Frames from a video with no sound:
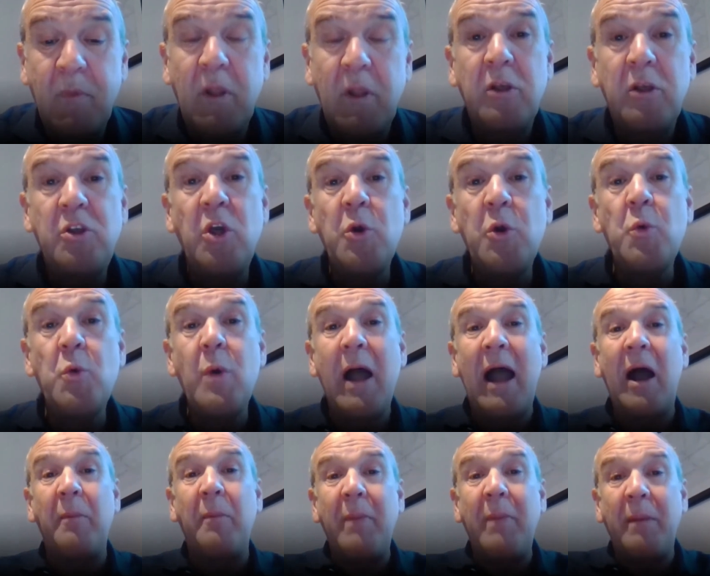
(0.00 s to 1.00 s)
You,
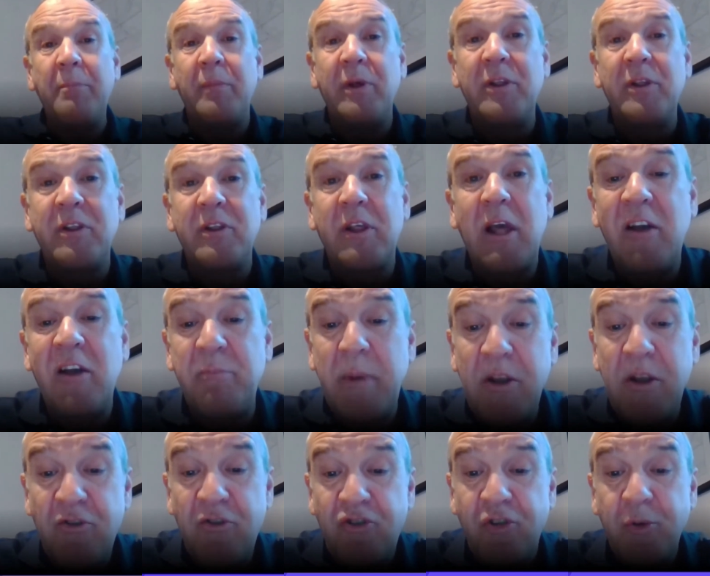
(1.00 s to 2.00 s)
our members, have been
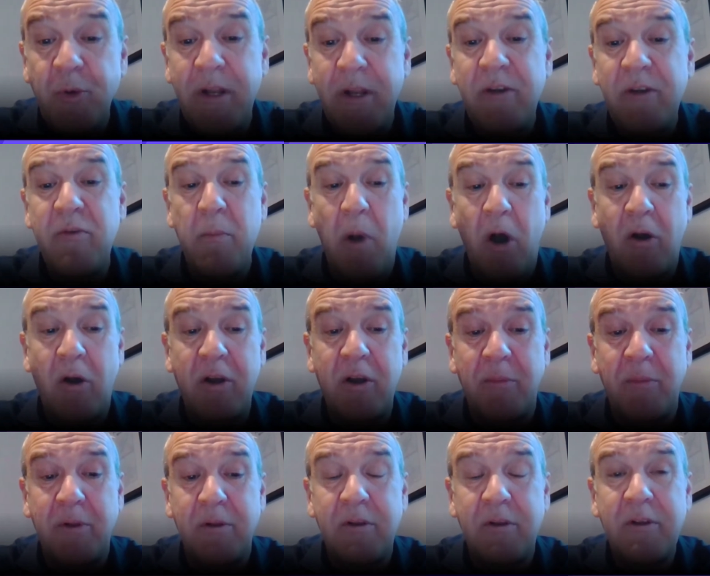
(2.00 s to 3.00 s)
truly
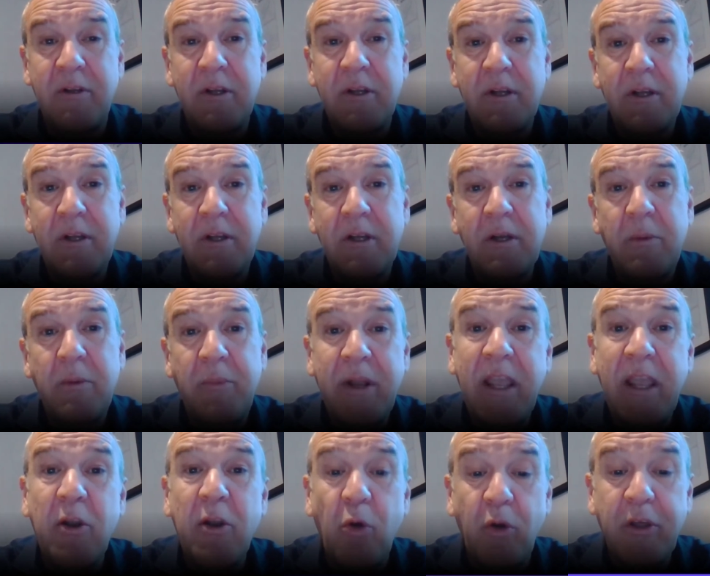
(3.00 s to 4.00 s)
remarkable,
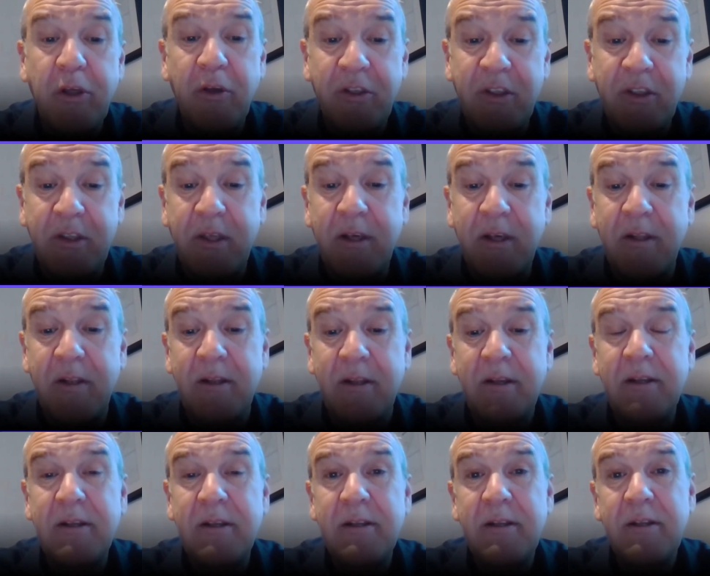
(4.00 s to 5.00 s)
bringing all your skill,
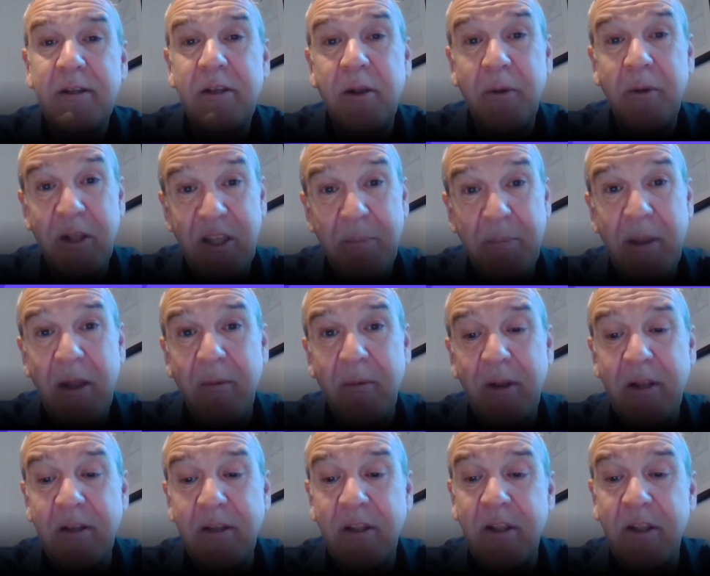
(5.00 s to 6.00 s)
your
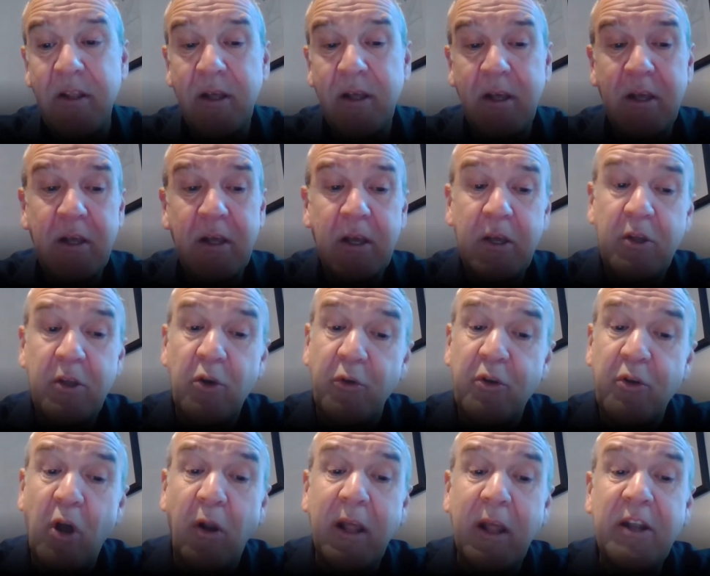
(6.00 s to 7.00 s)
experience, your
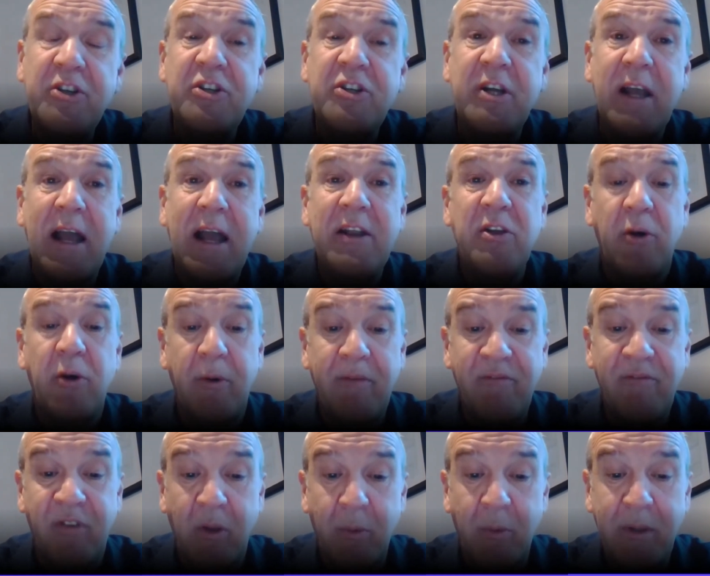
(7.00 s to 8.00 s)
knowledge and your
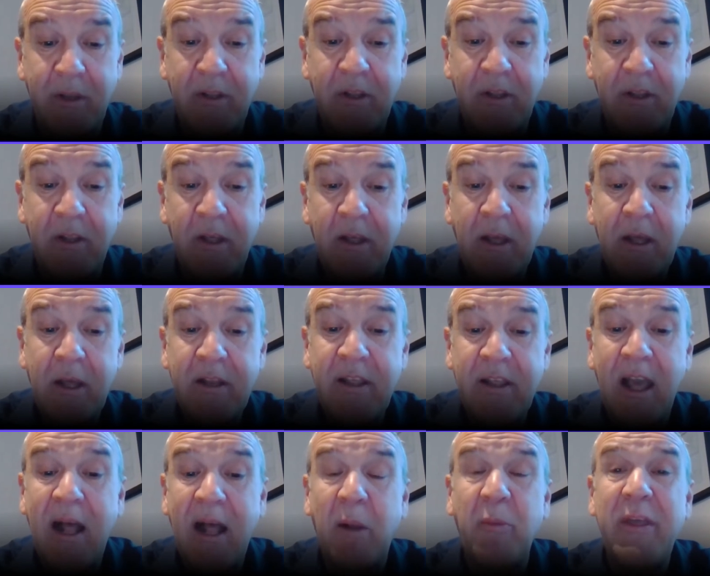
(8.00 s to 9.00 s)
influence to
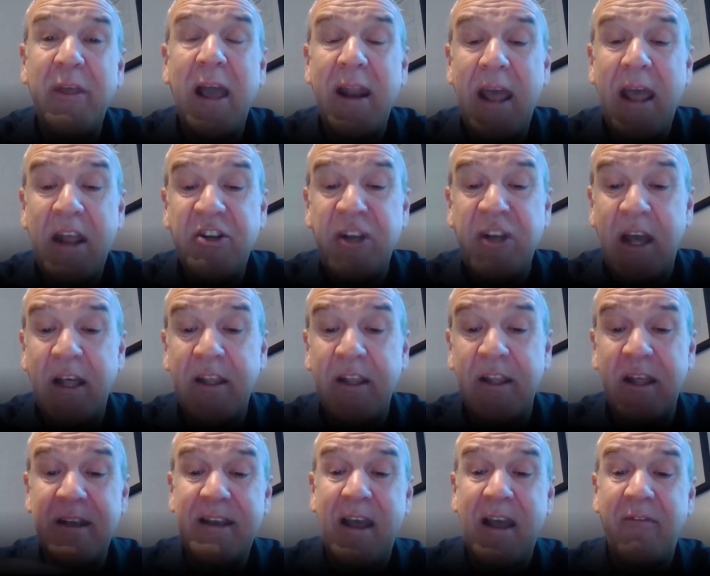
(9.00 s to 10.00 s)
help the NHS
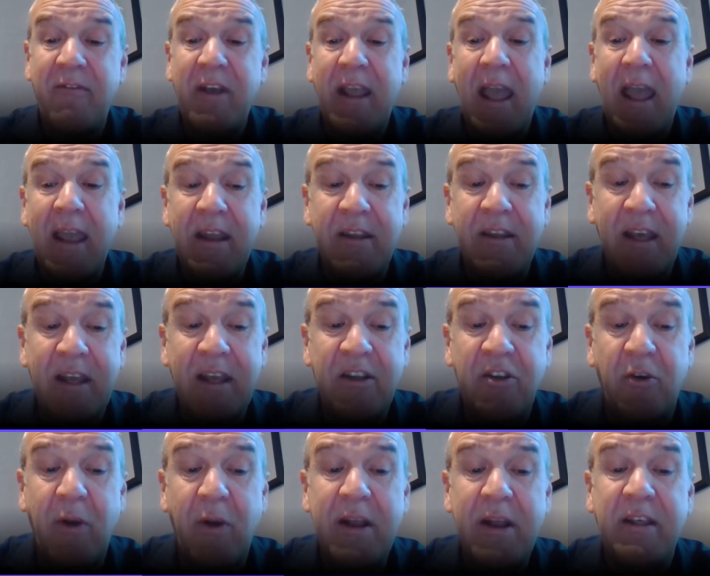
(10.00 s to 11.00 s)
navigate its
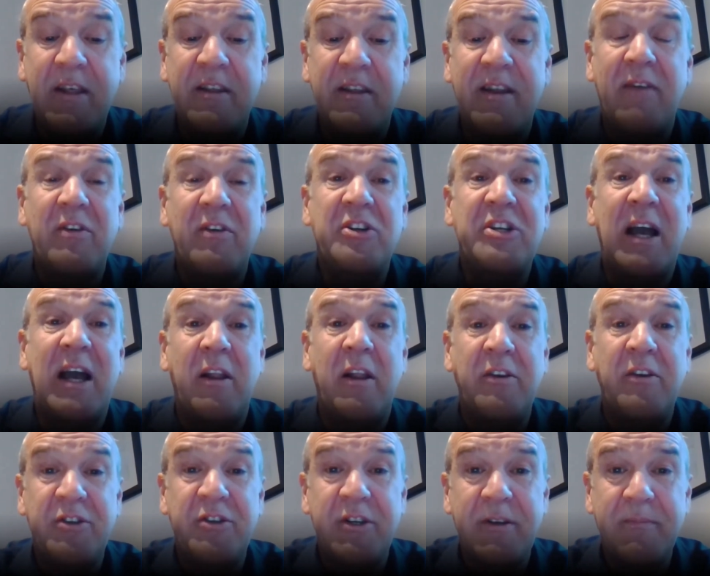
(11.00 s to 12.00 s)
greatest ever
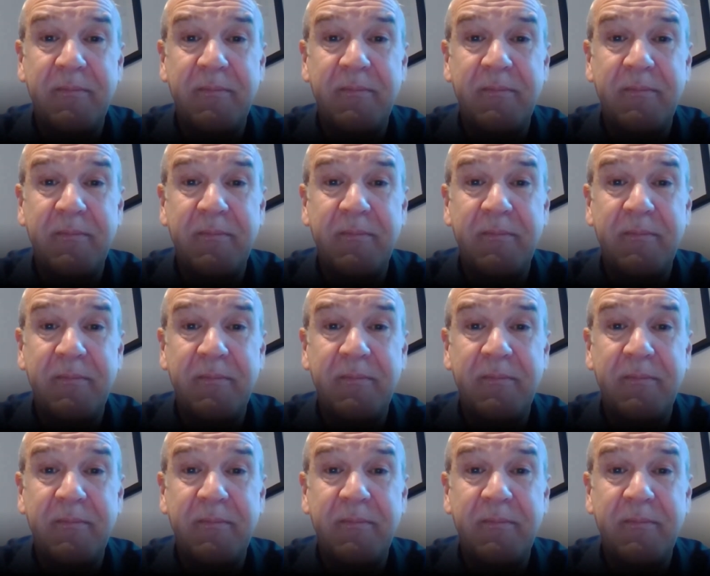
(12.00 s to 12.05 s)
challenge.